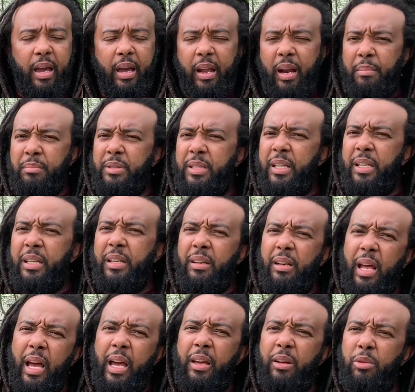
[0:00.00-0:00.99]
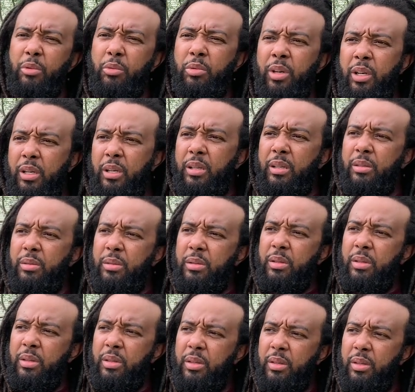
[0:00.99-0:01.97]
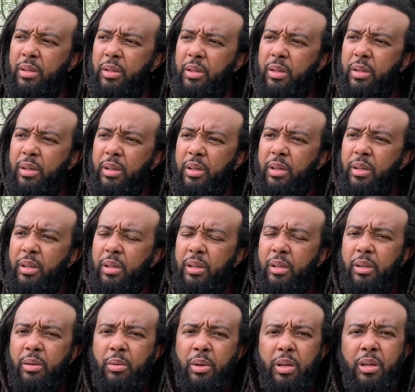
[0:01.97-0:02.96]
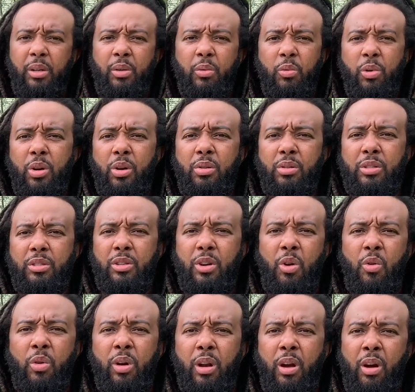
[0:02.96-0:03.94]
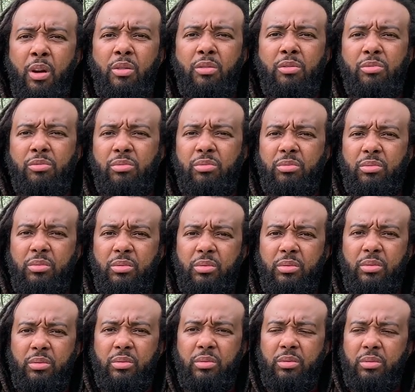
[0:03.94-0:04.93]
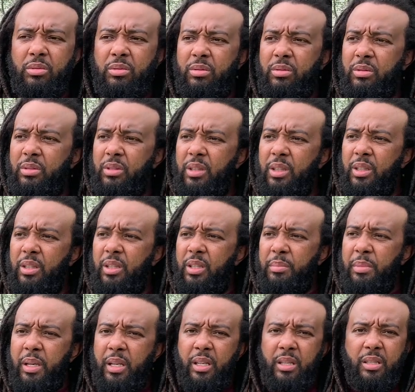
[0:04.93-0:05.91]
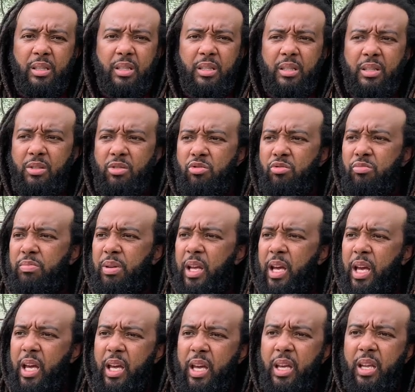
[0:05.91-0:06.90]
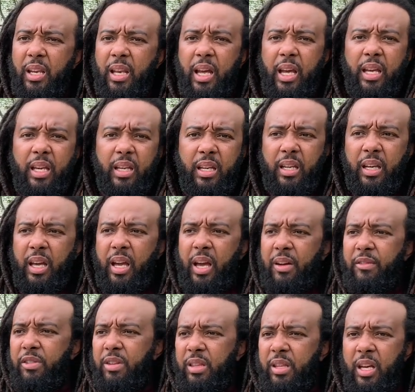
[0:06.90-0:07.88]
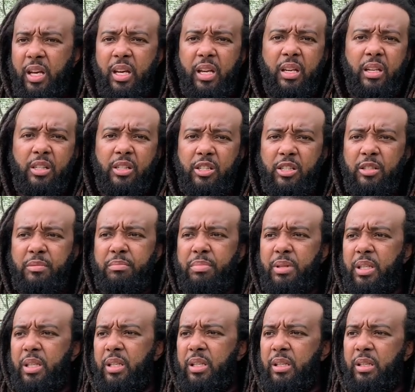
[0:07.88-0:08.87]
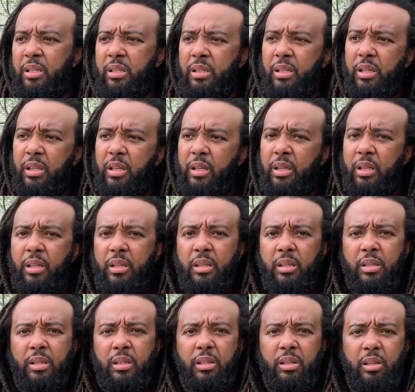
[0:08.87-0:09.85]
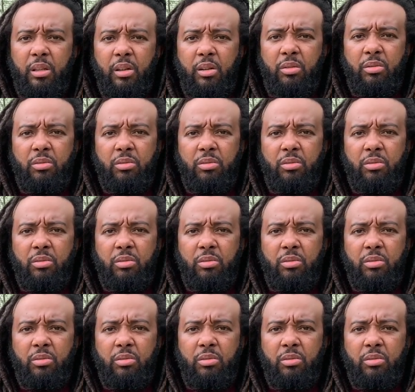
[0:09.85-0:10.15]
I'm sitting here like, what in the world is going on? I mean, it's a new blade. Like, everything should be, you know,